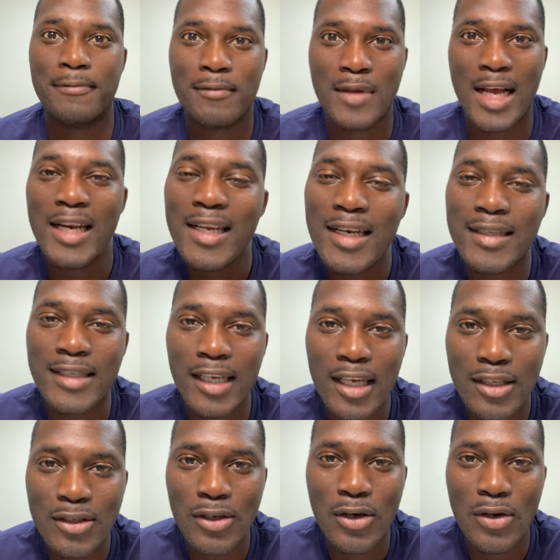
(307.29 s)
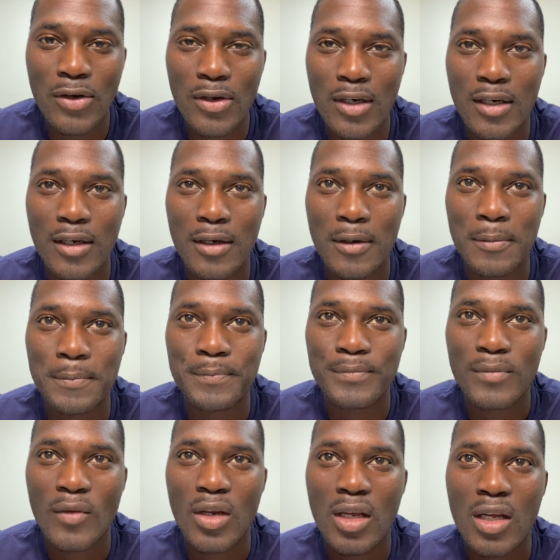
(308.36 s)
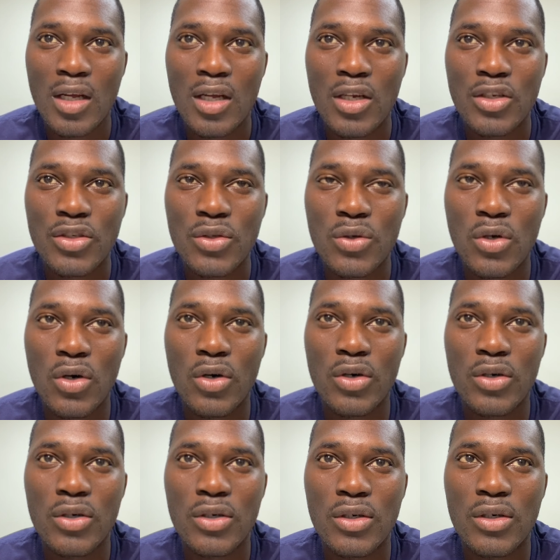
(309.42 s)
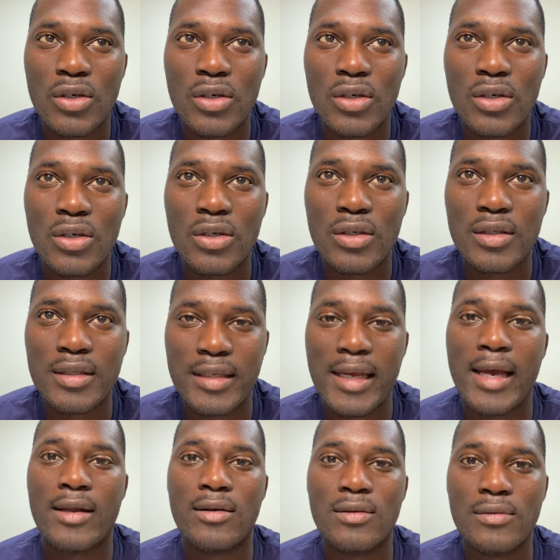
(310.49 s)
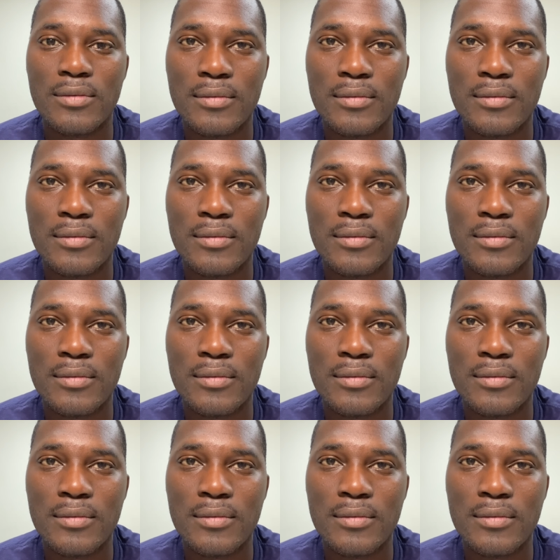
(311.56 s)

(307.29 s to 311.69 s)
I need a ticket to go to Seattle.